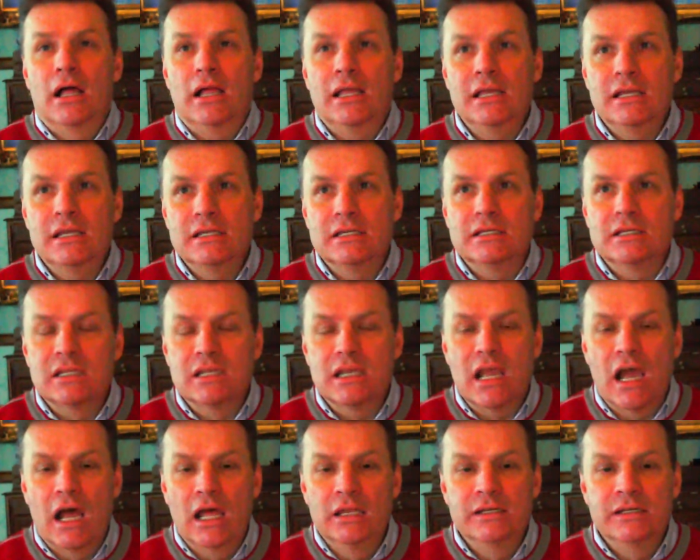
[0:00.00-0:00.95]
is
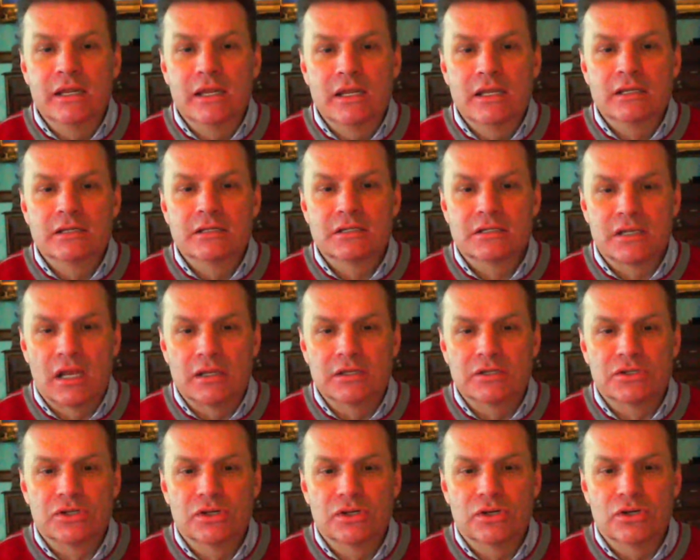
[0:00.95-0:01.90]
the
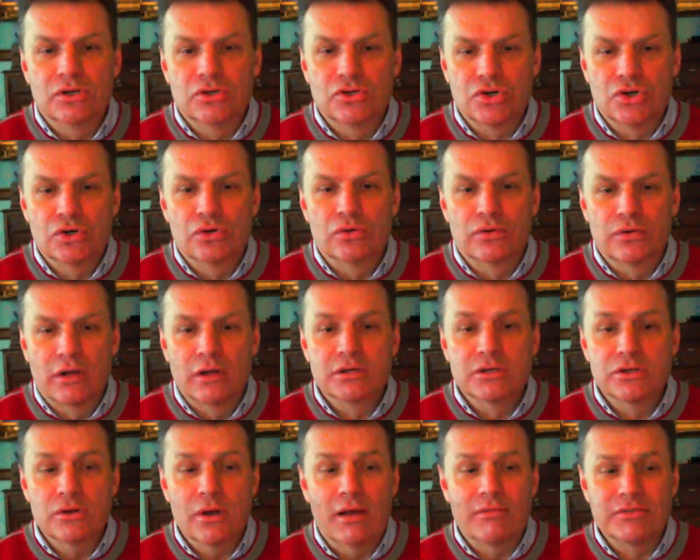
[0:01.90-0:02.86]
uncensored truth. And
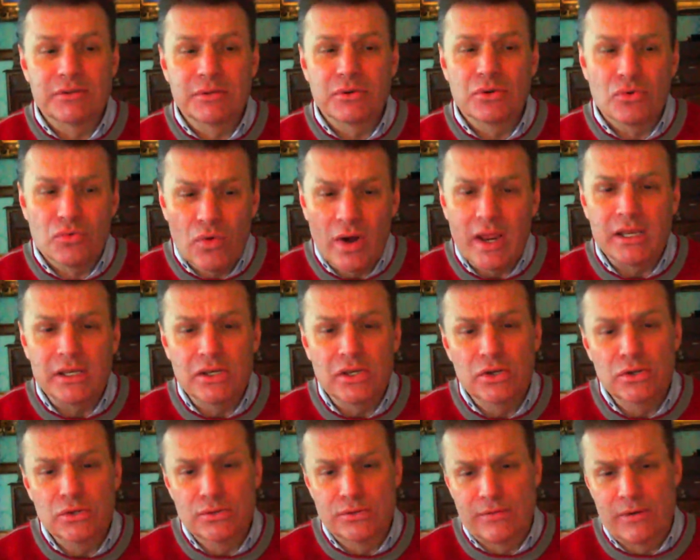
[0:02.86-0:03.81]
I do have some great
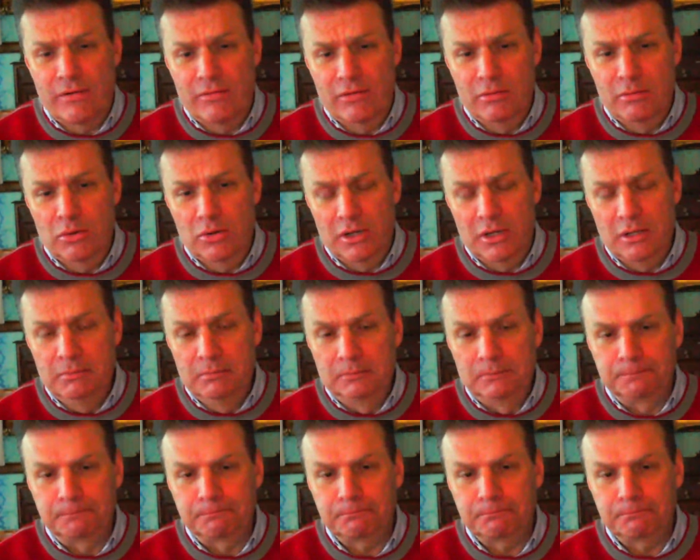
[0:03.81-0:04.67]
news for everybody.